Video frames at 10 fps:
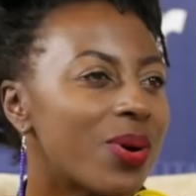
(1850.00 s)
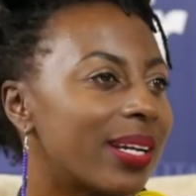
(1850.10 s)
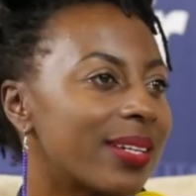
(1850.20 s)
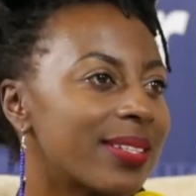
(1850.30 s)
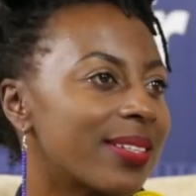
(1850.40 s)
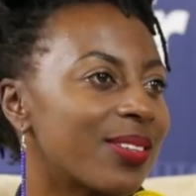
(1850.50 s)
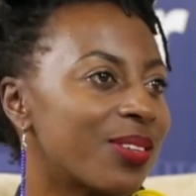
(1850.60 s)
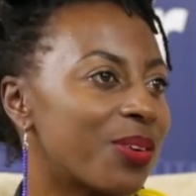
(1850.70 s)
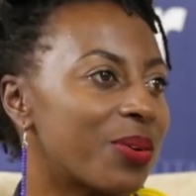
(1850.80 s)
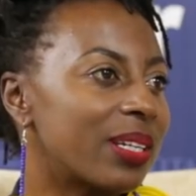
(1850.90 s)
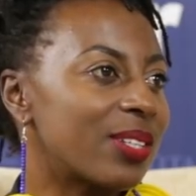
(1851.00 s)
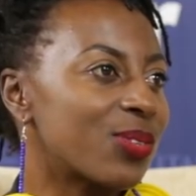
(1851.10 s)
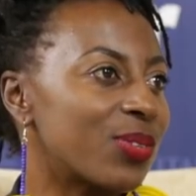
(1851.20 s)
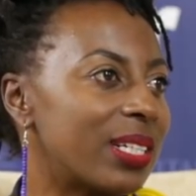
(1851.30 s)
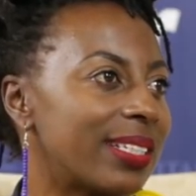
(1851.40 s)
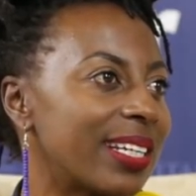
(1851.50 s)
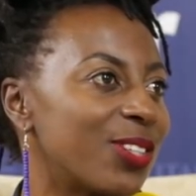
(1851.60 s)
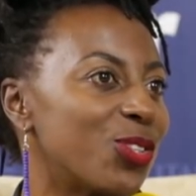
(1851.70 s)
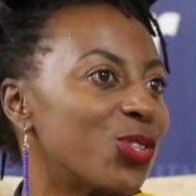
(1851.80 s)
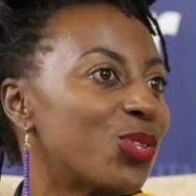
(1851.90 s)
one has, no, no really? one has really
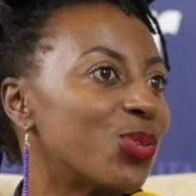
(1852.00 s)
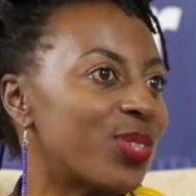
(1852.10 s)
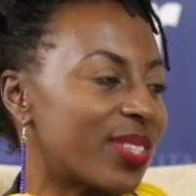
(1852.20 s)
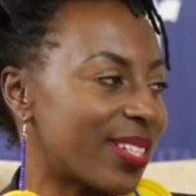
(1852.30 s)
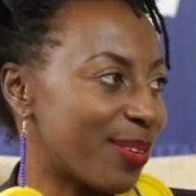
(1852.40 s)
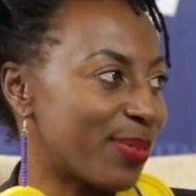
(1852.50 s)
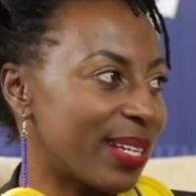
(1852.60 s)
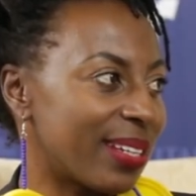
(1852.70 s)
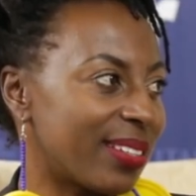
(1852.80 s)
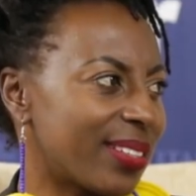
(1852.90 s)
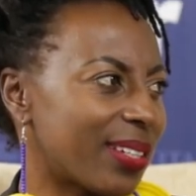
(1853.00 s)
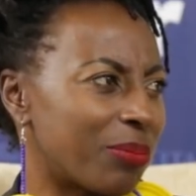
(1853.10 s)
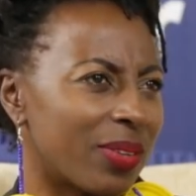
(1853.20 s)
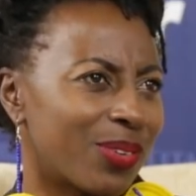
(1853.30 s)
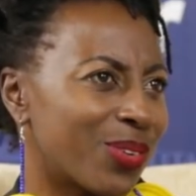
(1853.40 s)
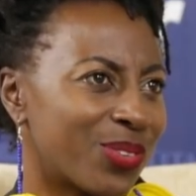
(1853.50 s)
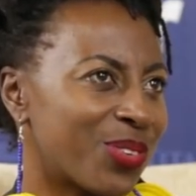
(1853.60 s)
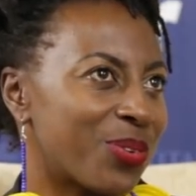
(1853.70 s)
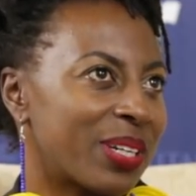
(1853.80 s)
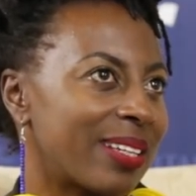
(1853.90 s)
said you shouldn't have said something. No,
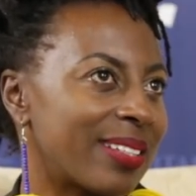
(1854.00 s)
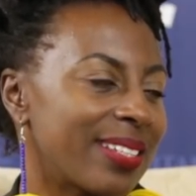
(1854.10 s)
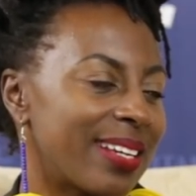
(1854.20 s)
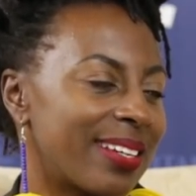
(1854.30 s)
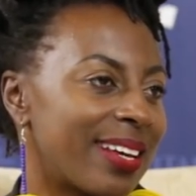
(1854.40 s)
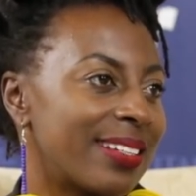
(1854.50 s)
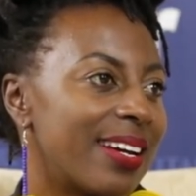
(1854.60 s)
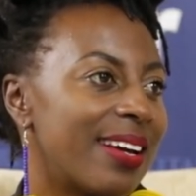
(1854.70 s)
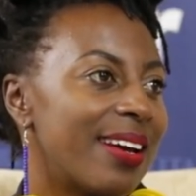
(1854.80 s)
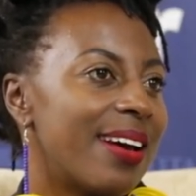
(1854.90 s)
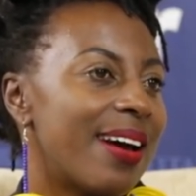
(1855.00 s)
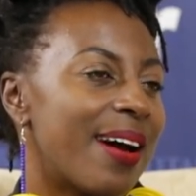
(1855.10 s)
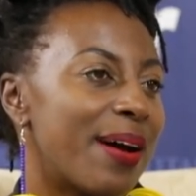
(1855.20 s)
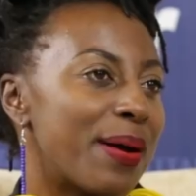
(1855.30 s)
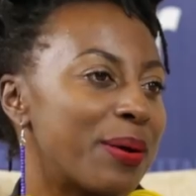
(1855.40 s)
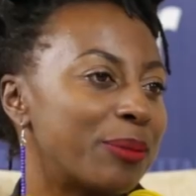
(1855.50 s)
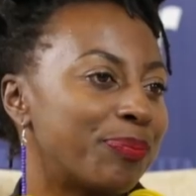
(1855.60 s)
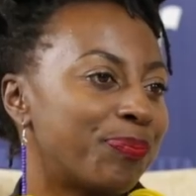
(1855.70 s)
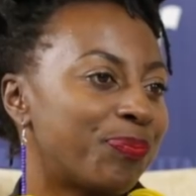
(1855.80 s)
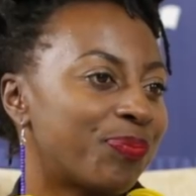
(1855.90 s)
no one has said that.
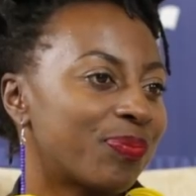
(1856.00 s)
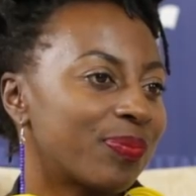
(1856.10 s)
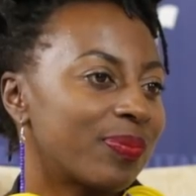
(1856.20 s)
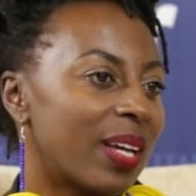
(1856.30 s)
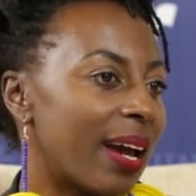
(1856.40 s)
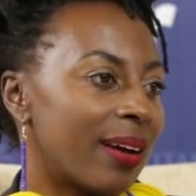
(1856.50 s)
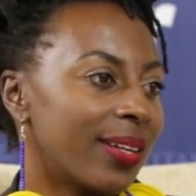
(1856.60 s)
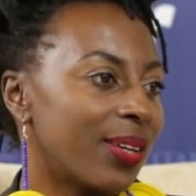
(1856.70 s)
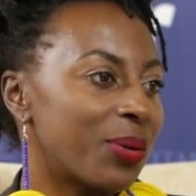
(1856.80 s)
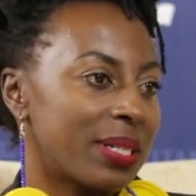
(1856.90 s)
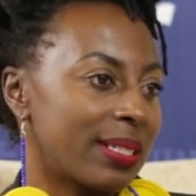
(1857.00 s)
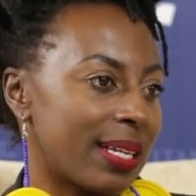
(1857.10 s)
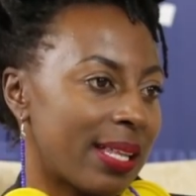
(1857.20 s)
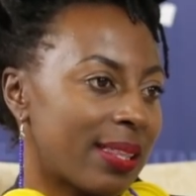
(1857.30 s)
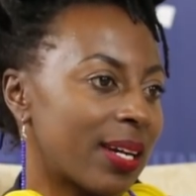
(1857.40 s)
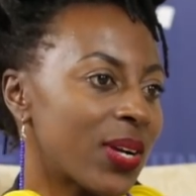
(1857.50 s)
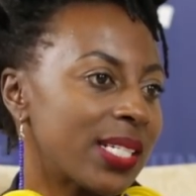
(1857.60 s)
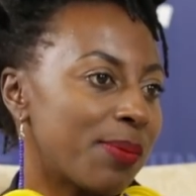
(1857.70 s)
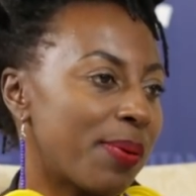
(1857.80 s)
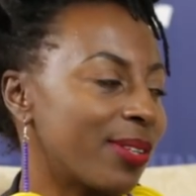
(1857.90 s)
Um, yeah, no one to say that. The
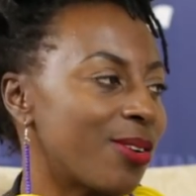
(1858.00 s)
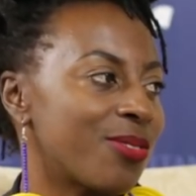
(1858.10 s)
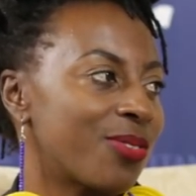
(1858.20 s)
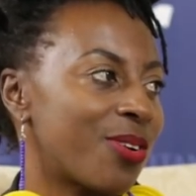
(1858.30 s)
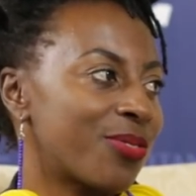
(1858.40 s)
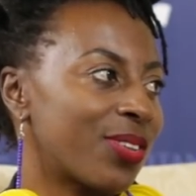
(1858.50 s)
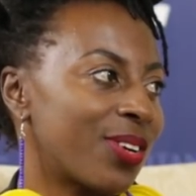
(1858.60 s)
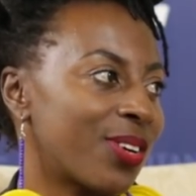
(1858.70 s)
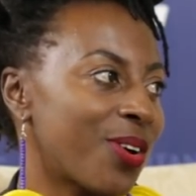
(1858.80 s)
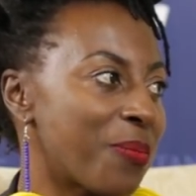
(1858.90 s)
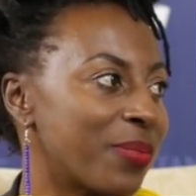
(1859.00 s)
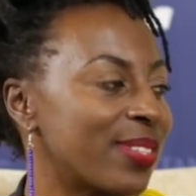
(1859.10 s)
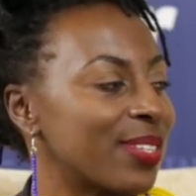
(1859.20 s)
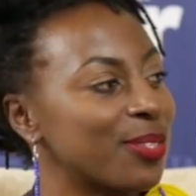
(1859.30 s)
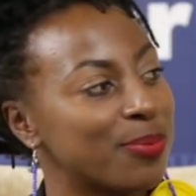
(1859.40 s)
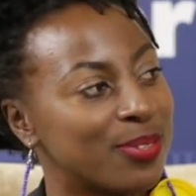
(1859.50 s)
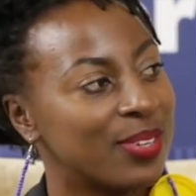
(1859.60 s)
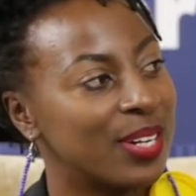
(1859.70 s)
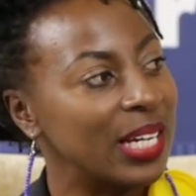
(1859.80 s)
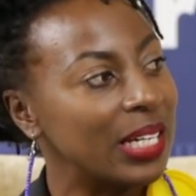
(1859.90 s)
greater part of, of the comments has
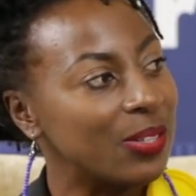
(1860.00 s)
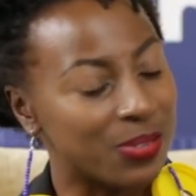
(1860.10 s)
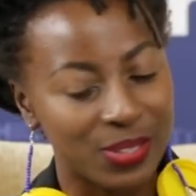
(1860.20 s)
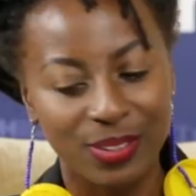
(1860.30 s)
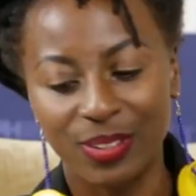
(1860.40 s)
been real